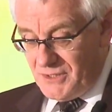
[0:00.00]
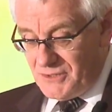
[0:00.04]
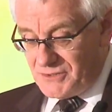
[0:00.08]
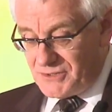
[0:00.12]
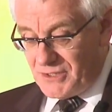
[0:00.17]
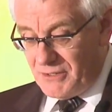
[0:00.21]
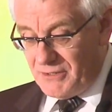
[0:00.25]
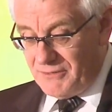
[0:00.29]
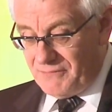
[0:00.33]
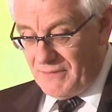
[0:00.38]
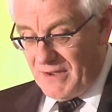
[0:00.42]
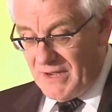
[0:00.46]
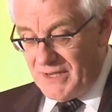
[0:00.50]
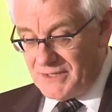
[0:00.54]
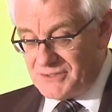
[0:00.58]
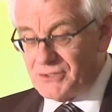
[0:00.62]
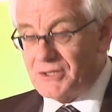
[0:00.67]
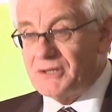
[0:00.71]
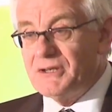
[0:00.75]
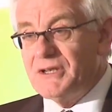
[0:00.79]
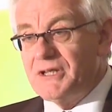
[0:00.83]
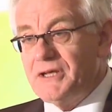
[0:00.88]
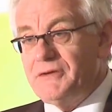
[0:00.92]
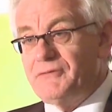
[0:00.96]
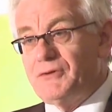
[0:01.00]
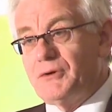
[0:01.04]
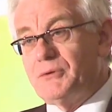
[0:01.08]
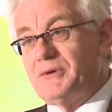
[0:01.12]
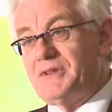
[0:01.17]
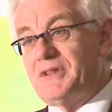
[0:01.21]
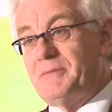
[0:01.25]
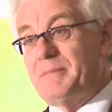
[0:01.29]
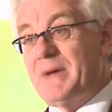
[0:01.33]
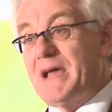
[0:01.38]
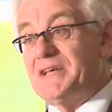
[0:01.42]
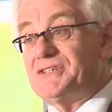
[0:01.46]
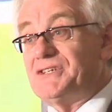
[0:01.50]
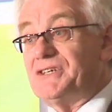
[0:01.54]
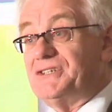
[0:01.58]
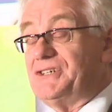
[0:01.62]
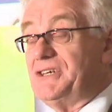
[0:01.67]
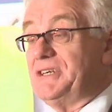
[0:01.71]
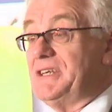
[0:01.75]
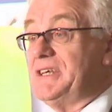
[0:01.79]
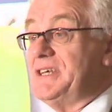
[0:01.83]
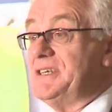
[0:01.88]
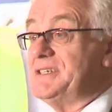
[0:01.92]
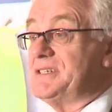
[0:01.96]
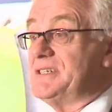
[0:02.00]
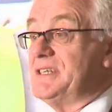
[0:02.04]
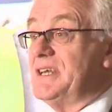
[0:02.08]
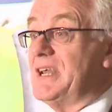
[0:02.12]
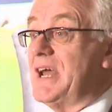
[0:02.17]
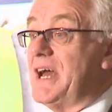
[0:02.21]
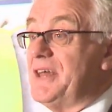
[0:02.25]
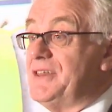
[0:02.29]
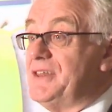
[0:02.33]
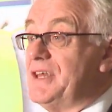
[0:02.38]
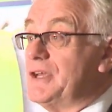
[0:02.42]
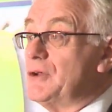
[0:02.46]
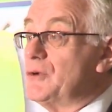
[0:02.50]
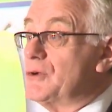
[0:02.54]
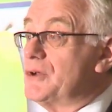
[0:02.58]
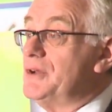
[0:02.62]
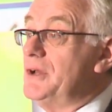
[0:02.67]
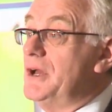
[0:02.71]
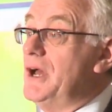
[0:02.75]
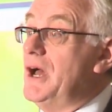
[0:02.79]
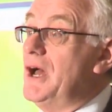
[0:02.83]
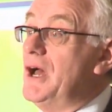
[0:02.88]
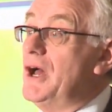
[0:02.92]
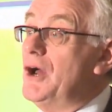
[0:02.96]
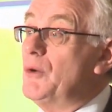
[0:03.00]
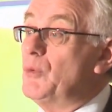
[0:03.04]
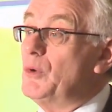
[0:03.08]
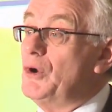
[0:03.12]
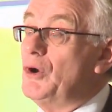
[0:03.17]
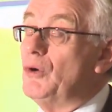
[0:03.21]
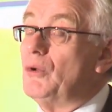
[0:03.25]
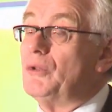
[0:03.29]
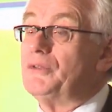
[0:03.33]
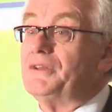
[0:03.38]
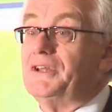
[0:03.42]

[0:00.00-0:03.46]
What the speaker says: So if I sort of leave you with a message, it is that I think we all